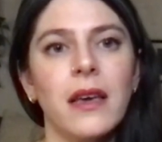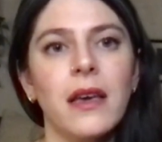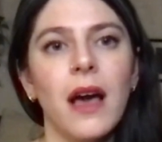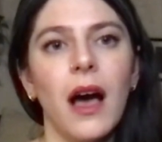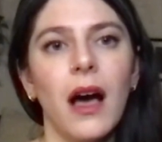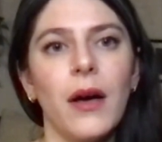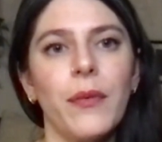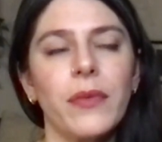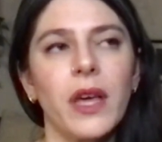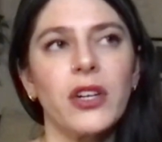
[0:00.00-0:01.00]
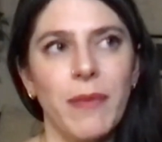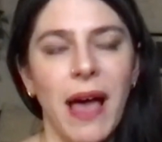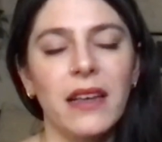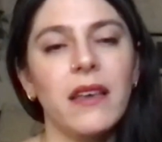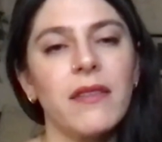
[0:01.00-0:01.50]
a
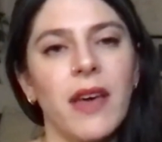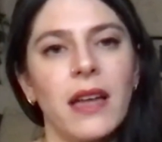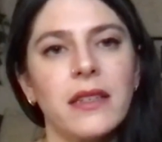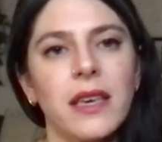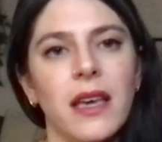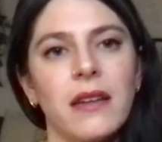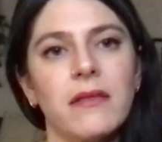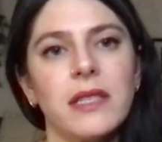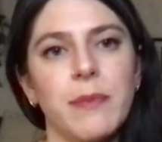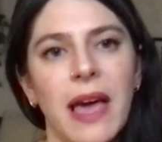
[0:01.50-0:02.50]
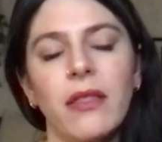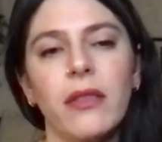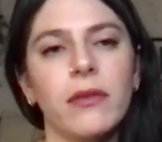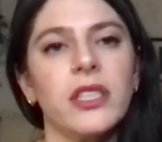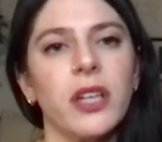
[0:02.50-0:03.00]
traumatic event can span
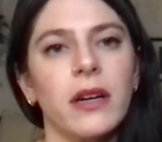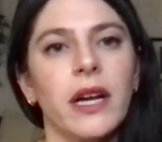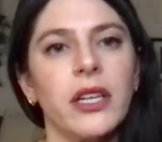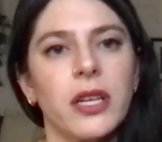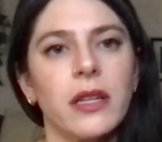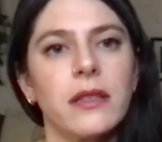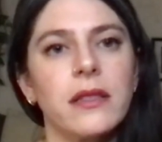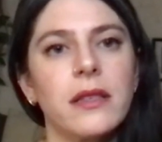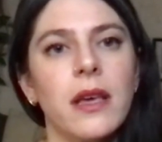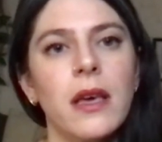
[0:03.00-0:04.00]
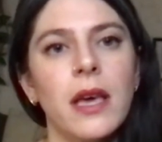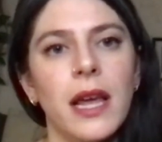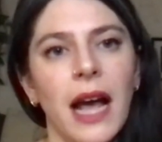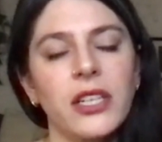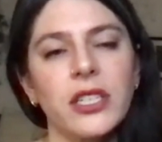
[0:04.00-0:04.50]
3 generations.
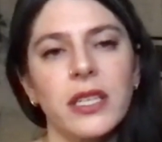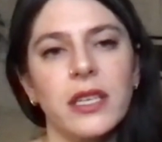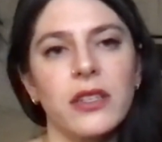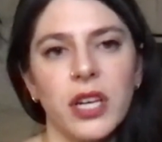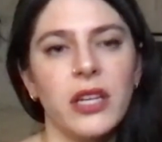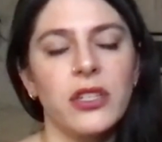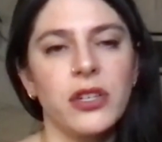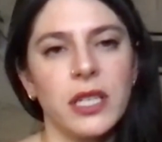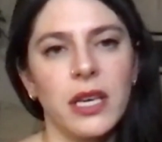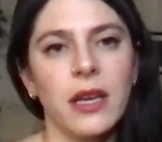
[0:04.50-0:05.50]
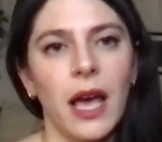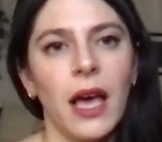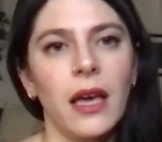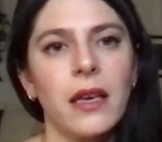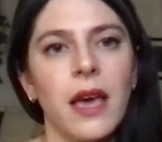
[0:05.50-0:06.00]
It actually can change your
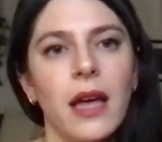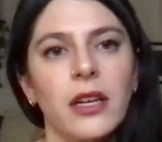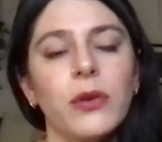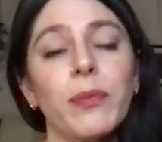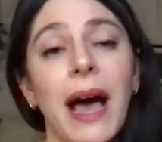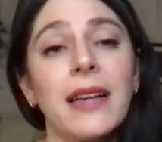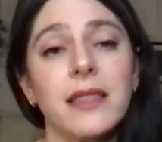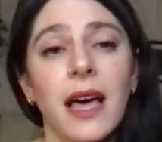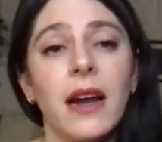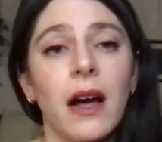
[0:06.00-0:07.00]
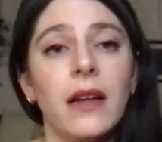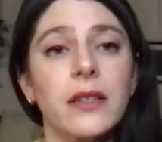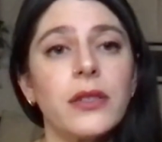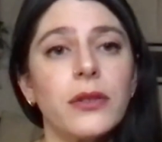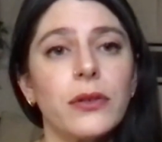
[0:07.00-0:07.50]
DNA, and you pass that on
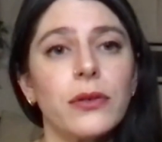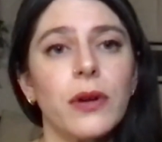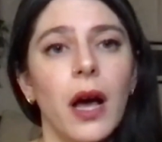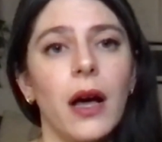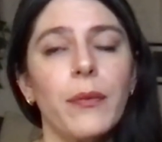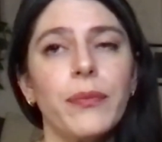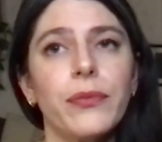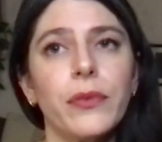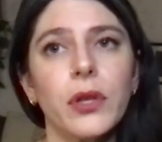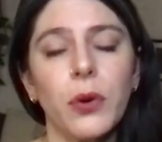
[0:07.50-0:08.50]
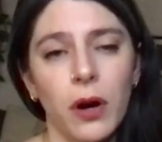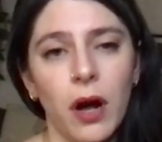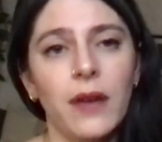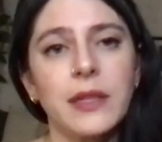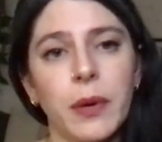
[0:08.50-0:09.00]
to your
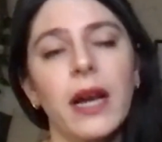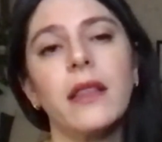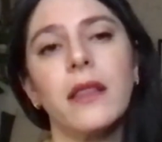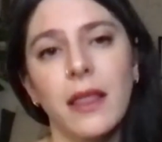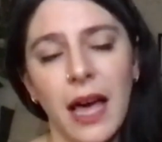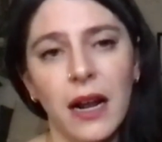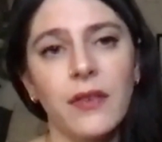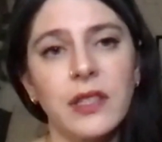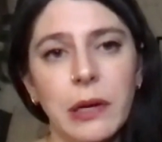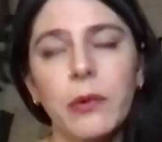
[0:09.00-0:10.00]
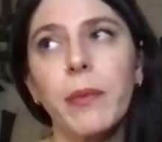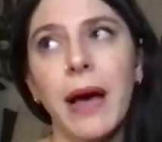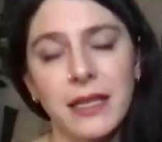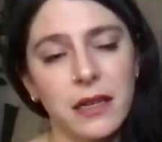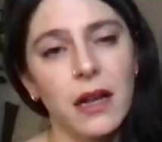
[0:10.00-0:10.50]
offspring, and then that offspring will
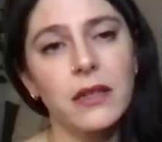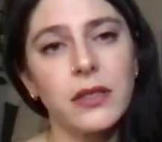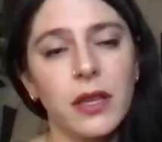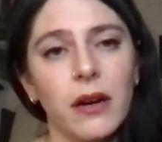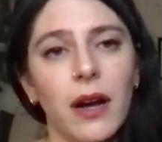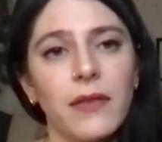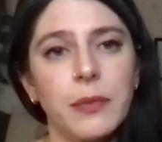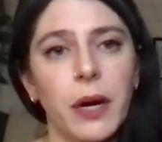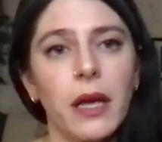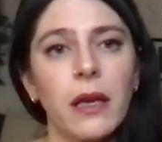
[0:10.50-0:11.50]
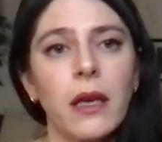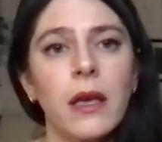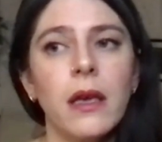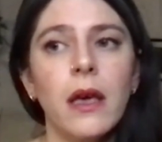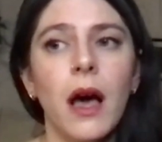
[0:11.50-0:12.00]
pass it on to their offspring.
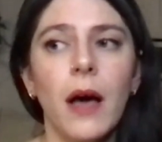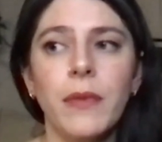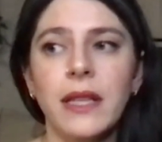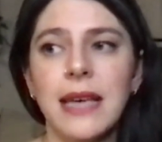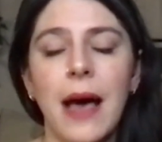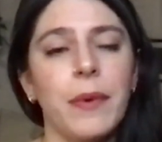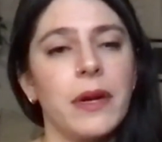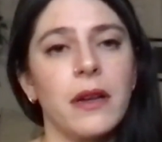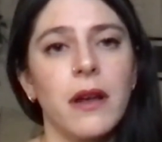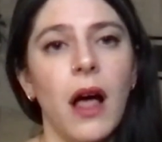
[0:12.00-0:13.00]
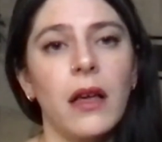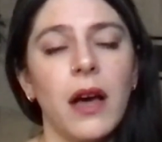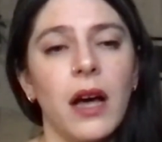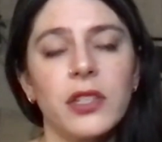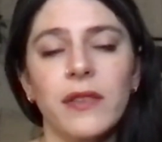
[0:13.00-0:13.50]
That's happened in
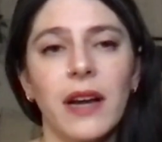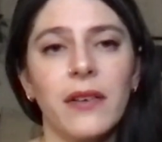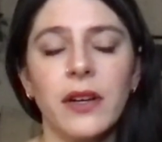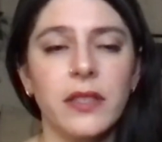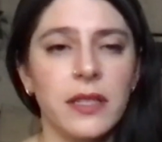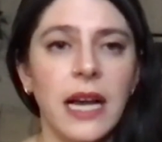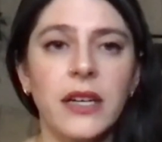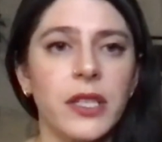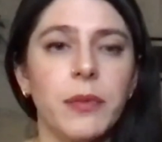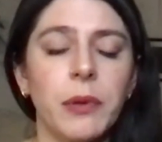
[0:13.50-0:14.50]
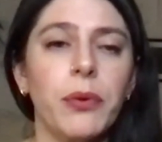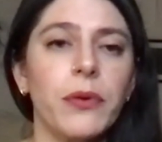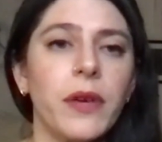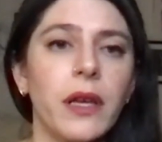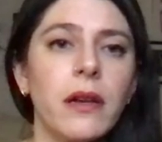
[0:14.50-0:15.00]
Holocaust survivors. It's actually been
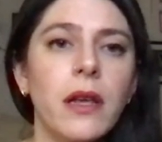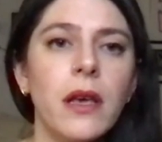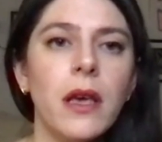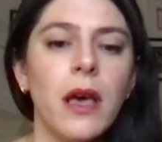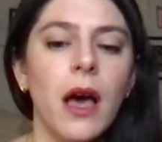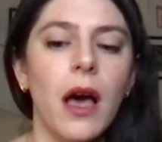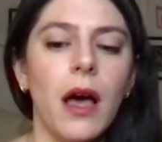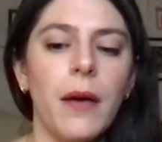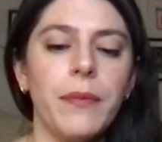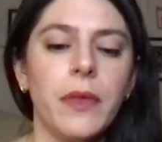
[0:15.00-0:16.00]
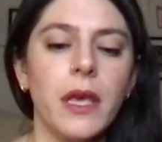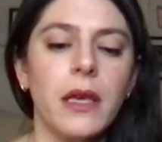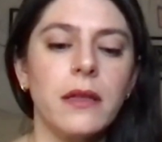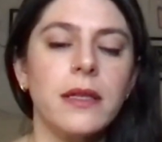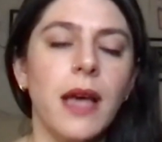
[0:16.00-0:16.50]
proven
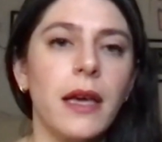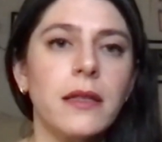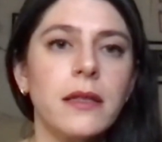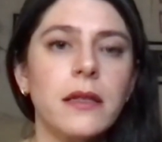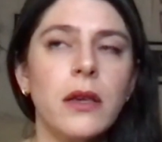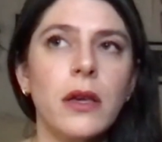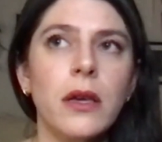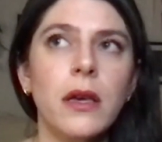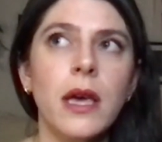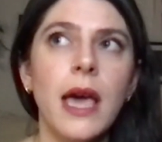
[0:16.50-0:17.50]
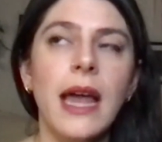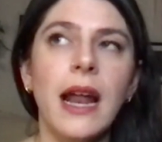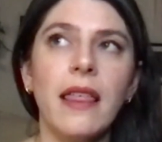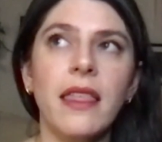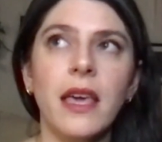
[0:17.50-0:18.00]
in science. And
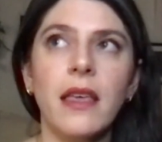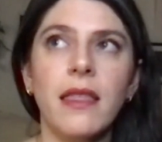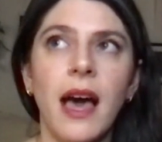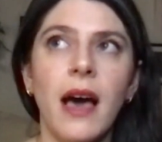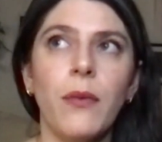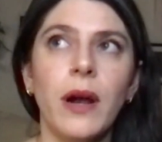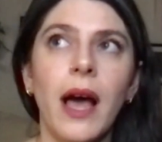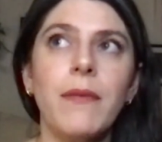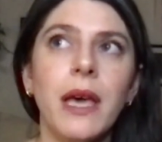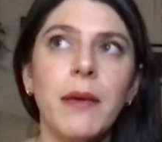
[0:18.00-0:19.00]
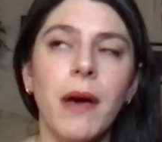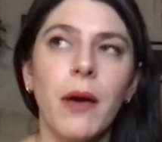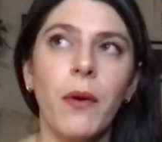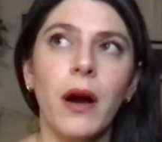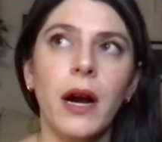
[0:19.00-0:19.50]
I think that when I make my
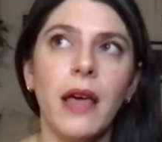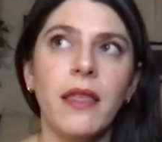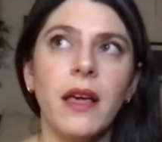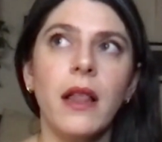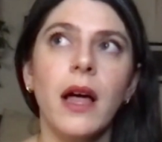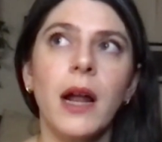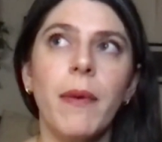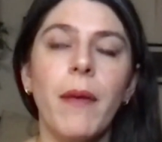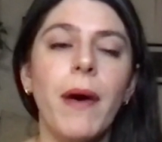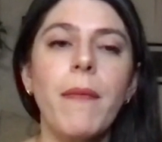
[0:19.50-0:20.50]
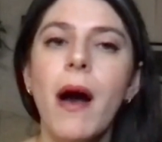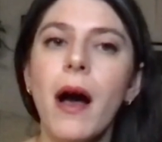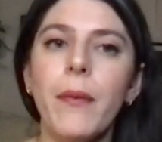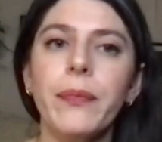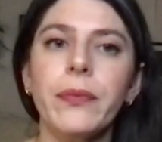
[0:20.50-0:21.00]
work, I think a lot about my
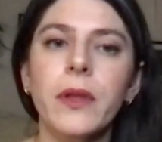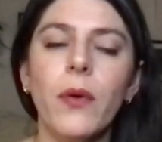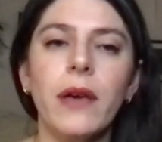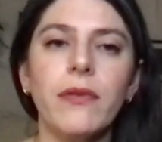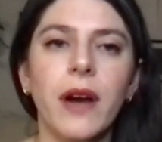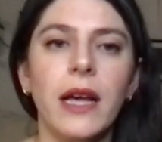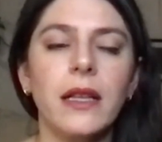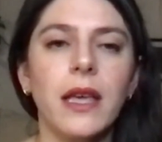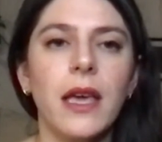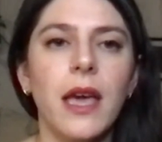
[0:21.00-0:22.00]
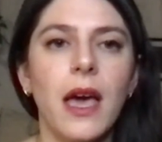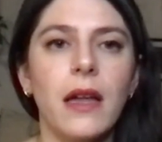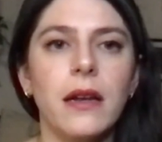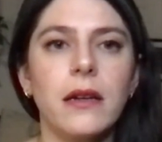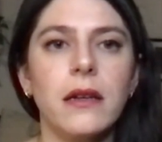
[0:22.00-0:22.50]
mom, quite frankly,
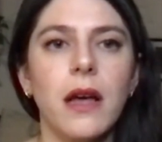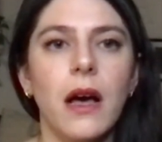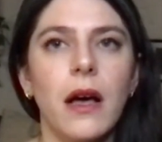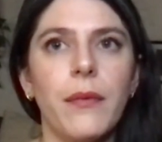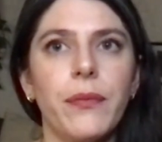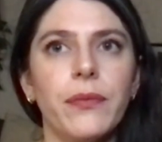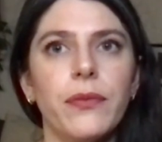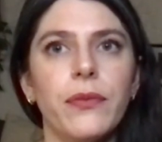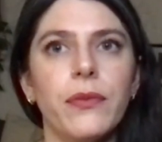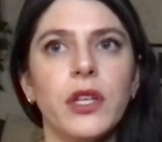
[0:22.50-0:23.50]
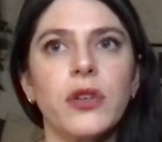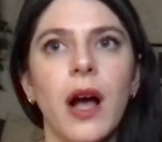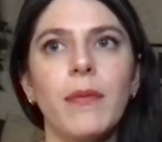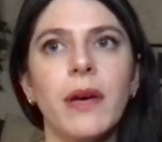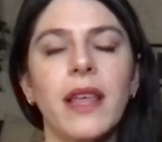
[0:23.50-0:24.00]
and the
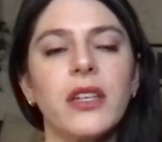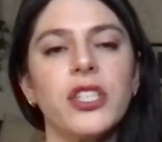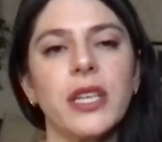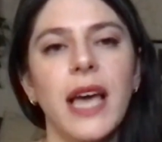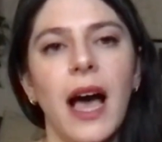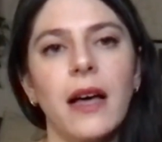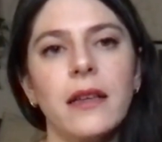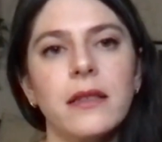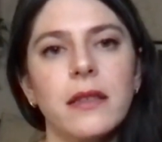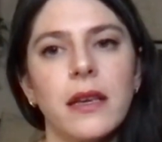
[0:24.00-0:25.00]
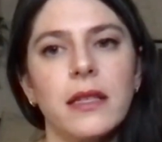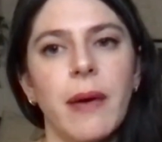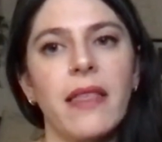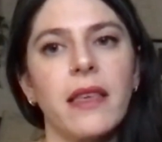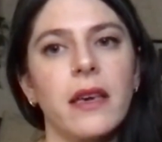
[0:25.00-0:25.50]
trauma that she has.
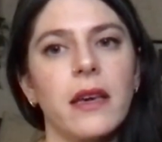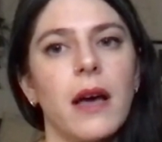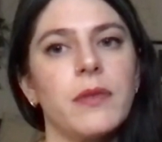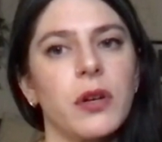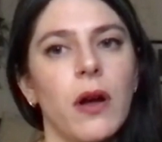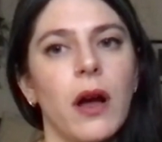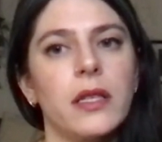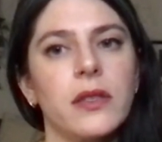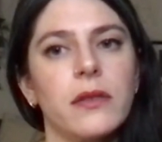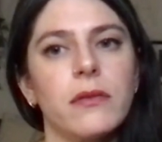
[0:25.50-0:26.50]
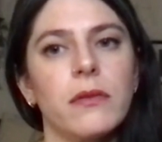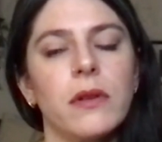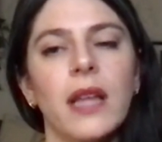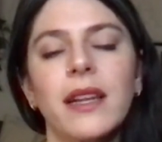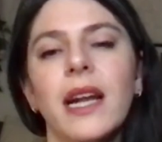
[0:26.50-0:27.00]
I think it comes across,
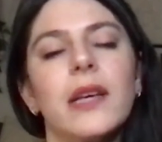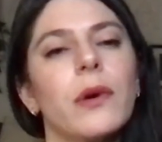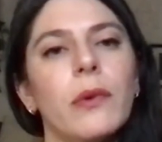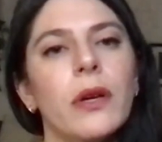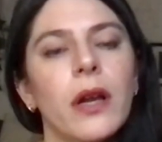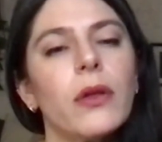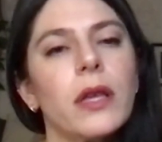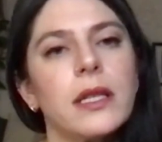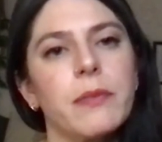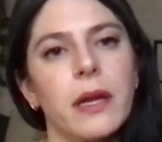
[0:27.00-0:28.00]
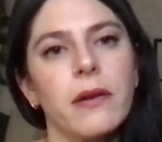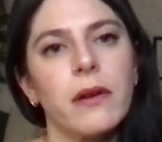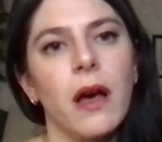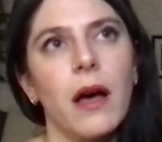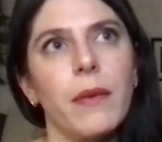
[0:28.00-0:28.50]
not that anyone would know this, but
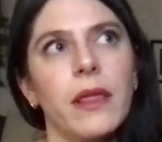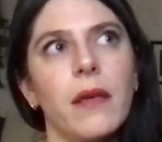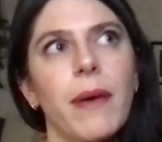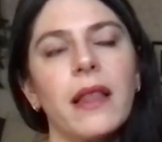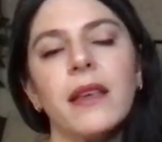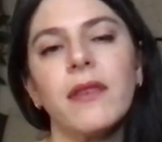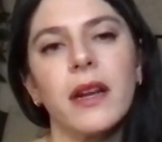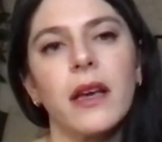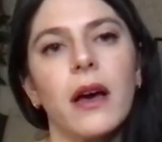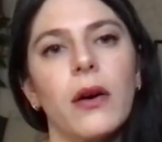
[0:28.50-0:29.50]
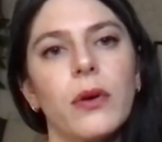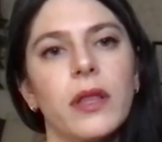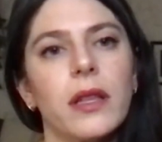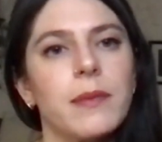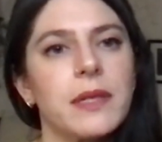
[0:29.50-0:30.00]
in the belly video with
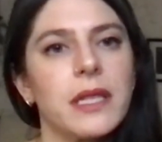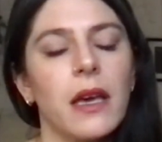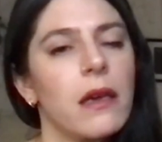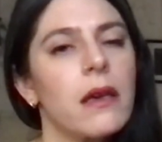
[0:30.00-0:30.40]
the lipstick,